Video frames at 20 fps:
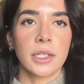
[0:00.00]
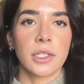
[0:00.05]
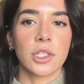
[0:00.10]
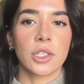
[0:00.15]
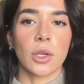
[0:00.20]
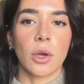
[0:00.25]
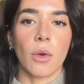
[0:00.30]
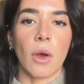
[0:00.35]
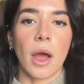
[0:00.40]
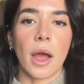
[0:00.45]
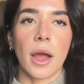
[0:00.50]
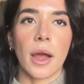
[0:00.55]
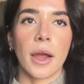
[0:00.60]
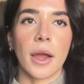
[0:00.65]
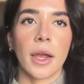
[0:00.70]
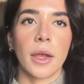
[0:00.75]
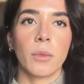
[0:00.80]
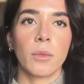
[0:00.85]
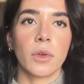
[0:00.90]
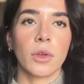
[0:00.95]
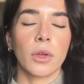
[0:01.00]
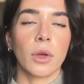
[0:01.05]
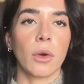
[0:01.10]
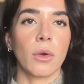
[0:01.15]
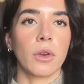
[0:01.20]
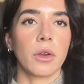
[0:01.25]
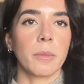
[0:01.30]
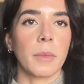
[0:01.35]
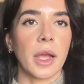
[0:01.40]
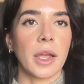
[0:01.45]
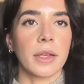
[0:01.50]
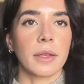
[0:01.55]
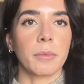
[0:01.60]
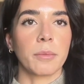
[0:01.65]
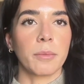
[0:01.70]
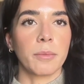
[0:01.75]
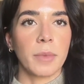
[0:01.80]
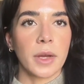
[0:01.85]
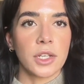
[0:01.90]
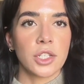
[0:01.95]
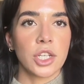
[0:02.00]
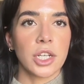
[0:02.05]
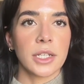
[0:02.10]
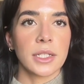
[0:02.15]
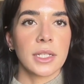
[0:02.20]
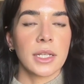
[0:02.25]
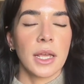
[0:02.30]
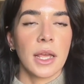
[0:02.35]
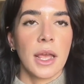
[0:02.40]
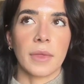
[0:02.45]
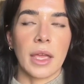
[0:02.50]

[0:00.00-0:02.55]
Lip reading: So I will go to my budget